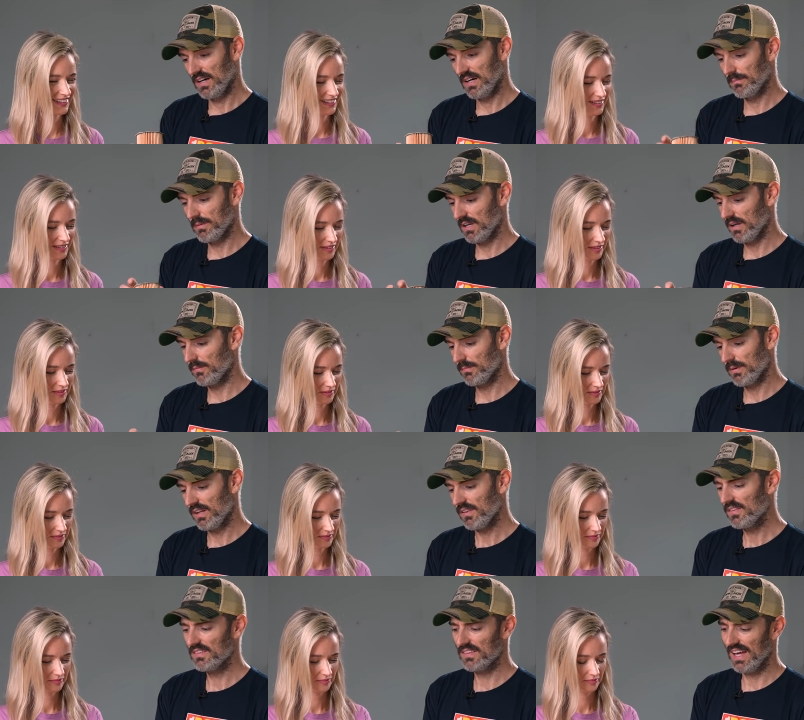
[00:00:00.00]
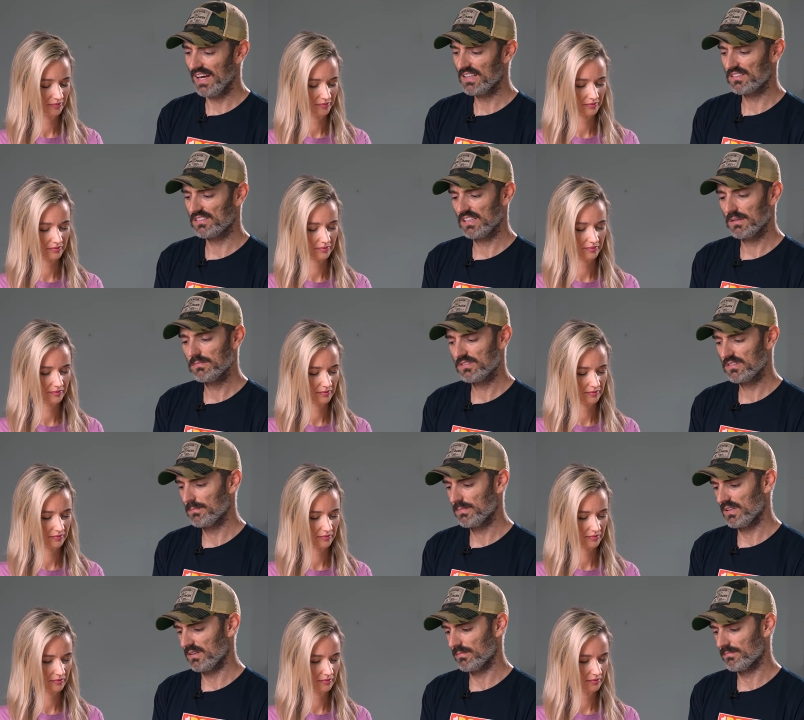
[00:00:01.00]
Speaker 1: But other than that, it seems to
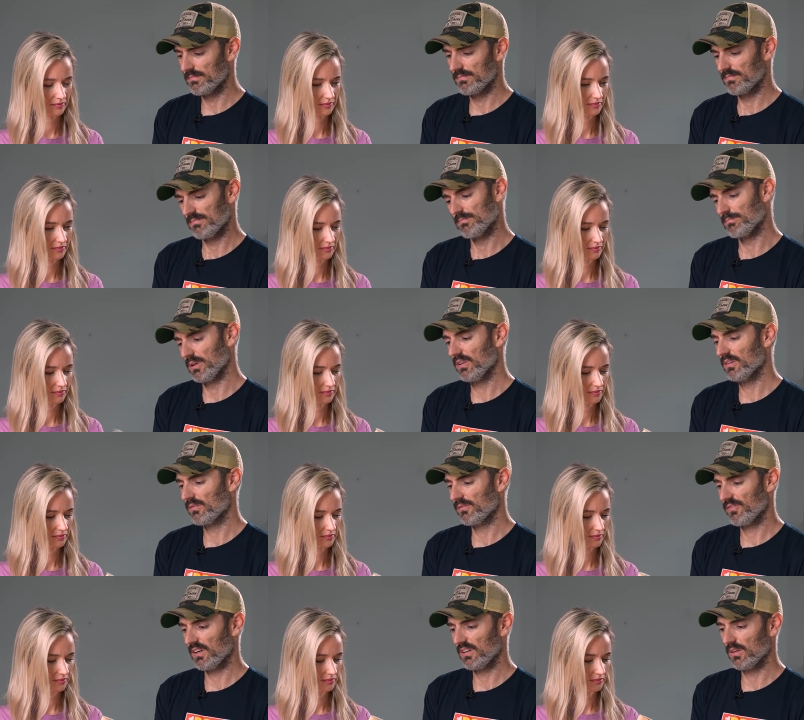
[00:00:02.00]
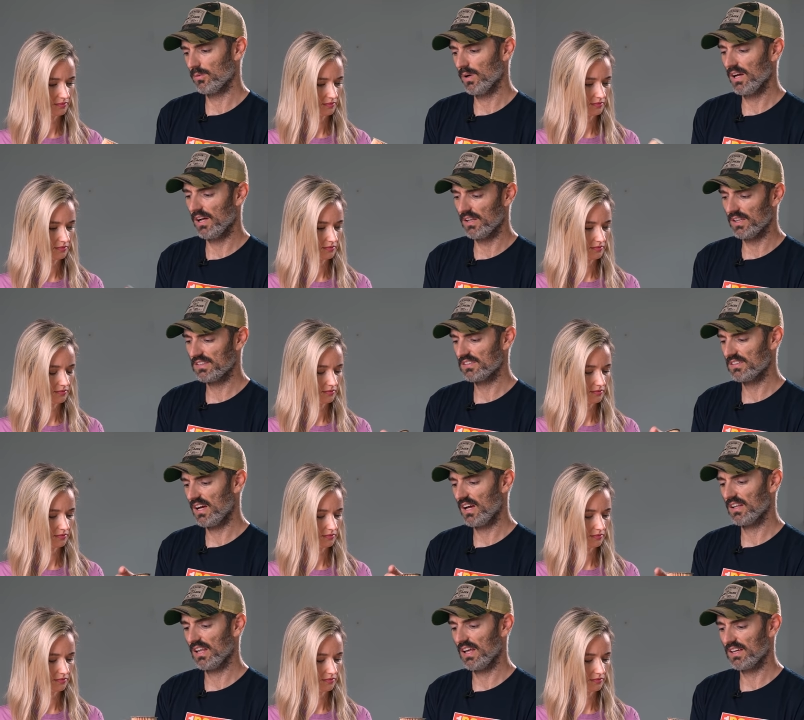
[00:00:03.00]
be built fairly well. It's
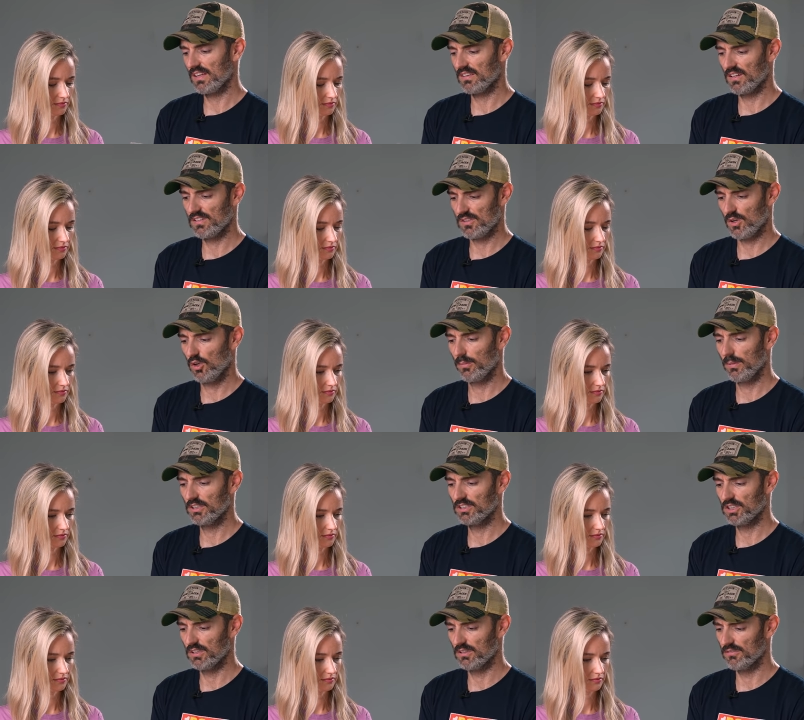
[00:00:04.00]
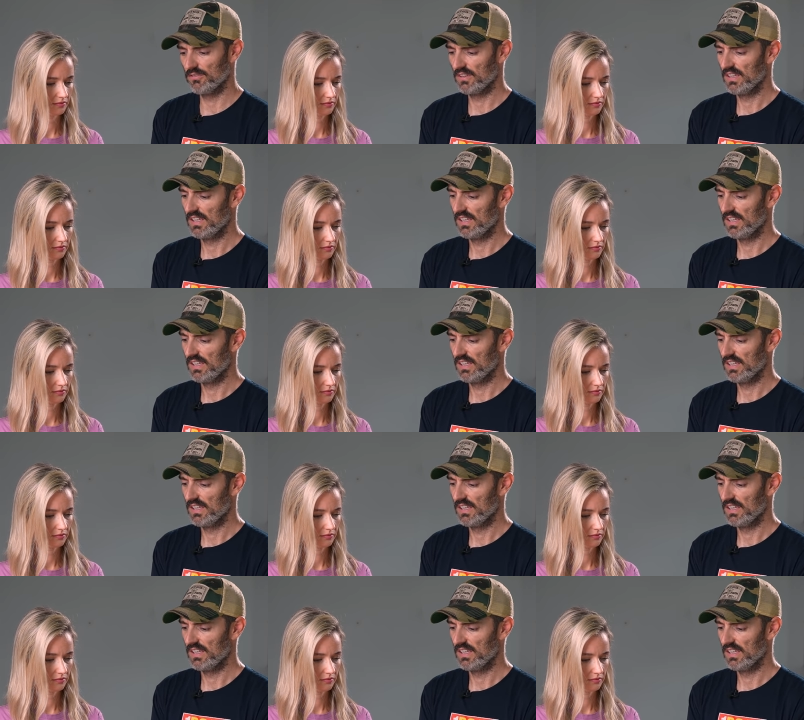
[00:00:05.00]
not like there's a whole bunch of